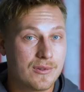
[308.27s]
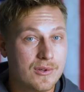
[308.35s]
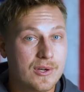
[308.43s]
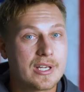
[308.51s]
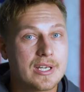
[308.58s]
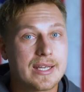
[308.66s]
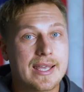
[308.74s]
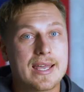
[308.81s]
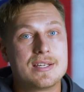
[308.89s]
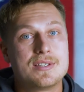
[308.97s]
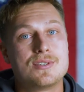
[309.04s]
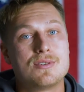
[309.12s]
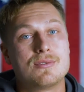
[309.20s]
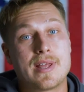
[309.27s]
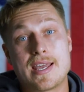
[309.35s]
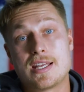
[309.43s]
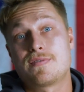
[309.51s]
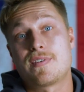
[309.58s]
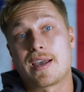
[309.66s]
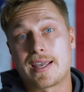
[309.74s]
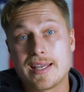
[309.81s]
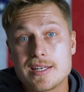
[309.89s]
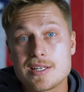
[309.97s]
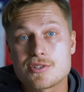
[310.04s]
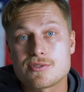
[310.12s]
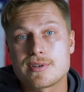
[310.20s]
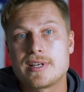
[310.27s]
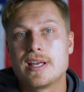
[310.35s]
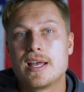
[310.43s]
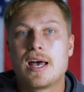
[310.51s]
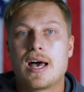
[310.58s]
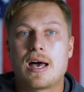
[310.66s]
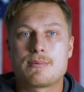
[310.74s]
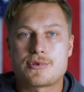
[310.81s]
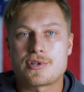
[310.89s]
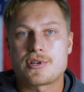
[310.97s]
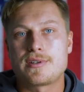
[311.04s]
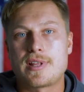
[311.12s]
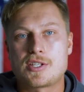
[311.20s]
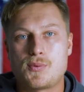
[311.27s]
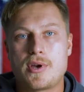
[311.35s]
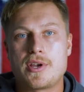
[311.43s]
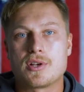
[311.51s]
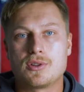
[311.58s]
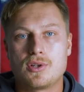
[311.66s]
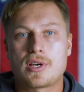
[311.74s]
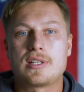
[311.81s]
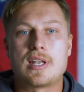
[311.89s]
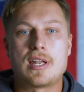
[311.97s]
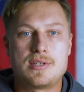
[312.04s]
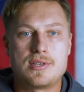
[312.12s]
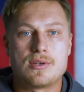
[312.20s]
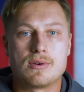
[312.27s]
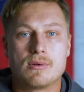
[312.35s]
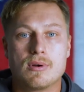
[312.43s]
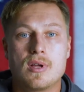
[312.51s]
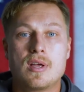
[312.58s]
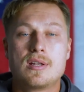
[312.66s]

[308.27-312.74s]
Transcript: you're looking to get into the HVAC industry, I'm sure that's what you're looking to do.